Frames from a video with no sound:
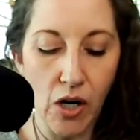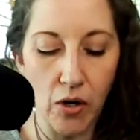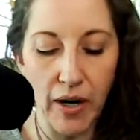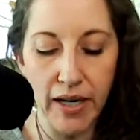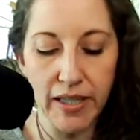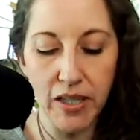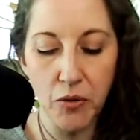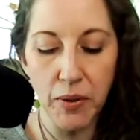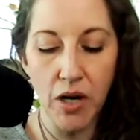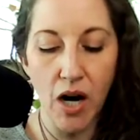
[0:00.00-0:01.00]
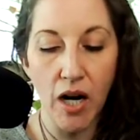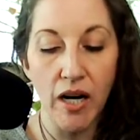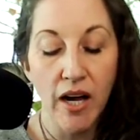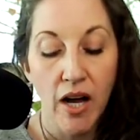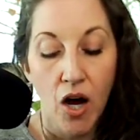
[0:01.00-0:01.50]
all right, here we are
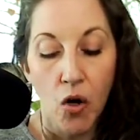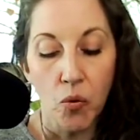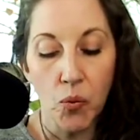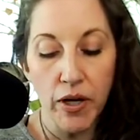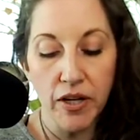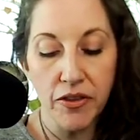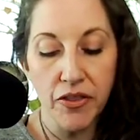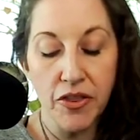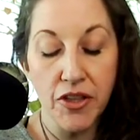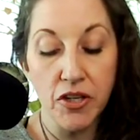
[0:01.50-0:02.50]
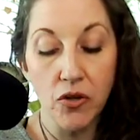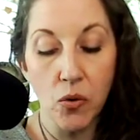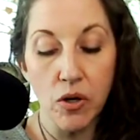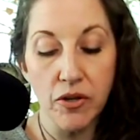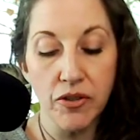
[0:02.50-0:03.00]
with the
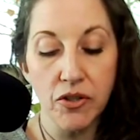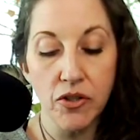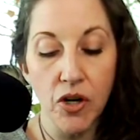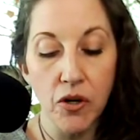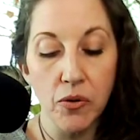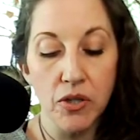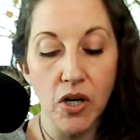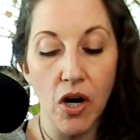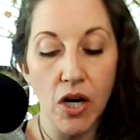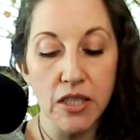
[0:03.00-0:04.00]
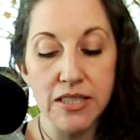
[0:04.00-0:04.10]
North Node card.